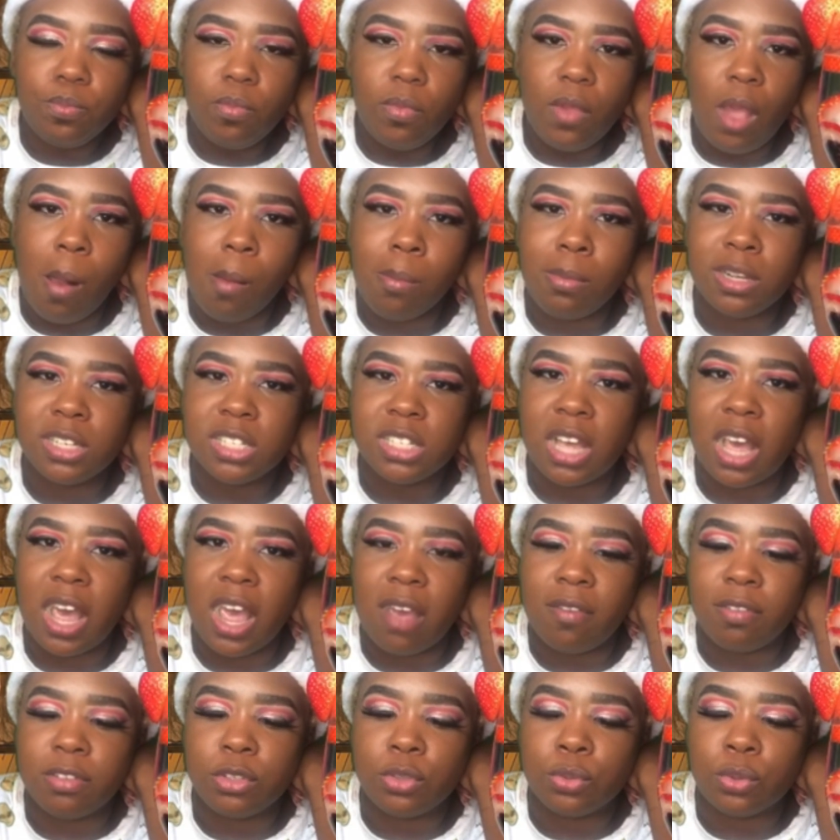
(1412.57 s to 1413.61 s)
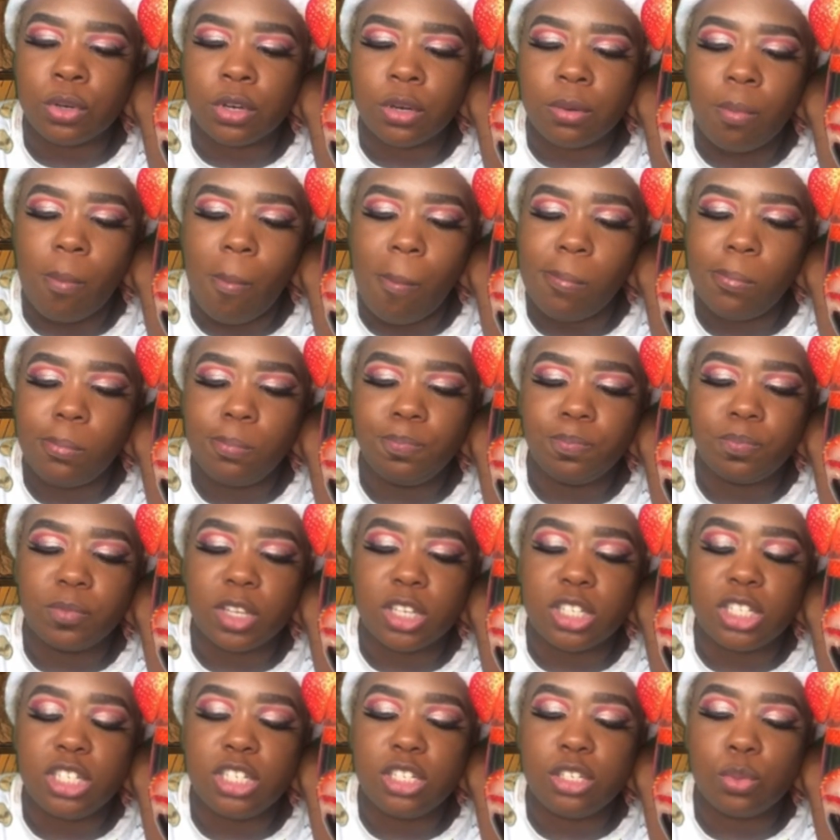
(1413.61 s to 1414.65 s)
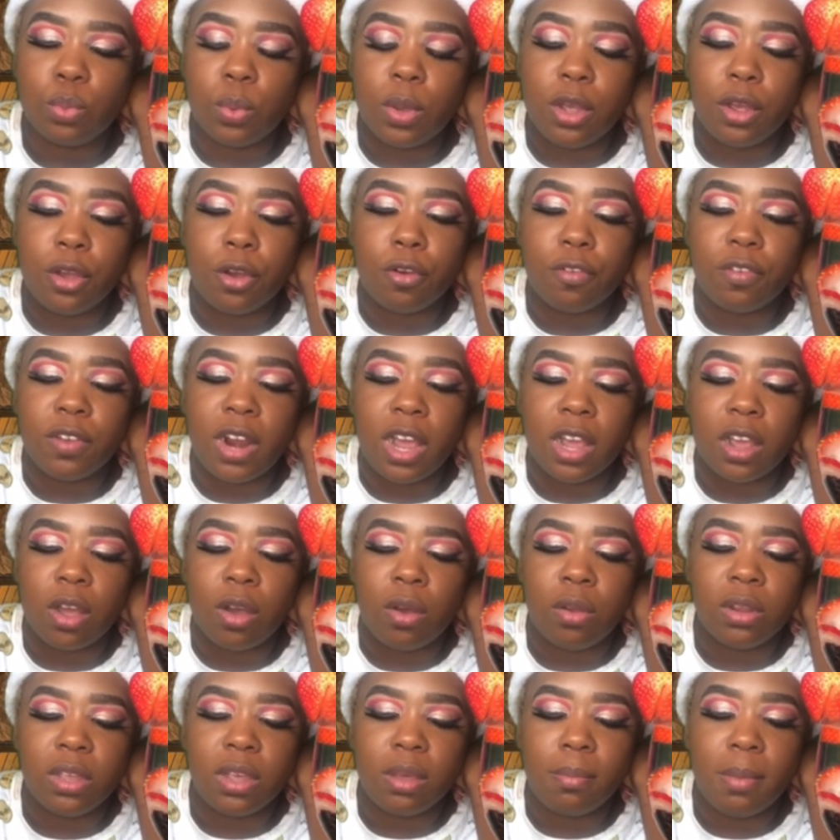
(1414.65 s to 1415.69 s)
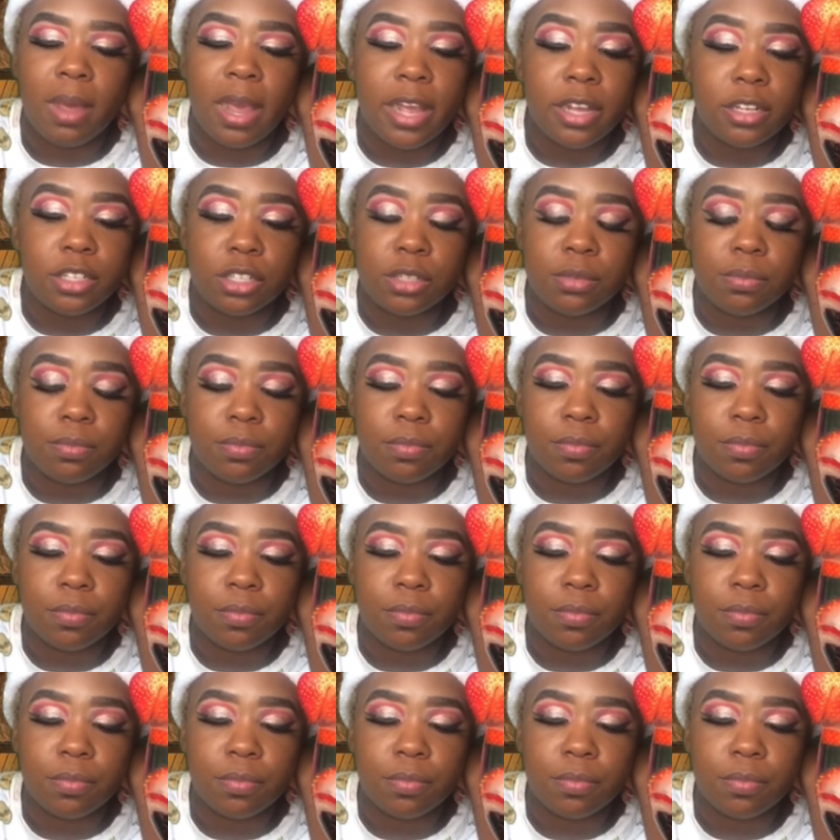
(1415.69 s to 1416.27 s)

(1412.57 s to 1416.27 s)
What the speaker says: Because I have a daughter and she's 12, and I can only imagine.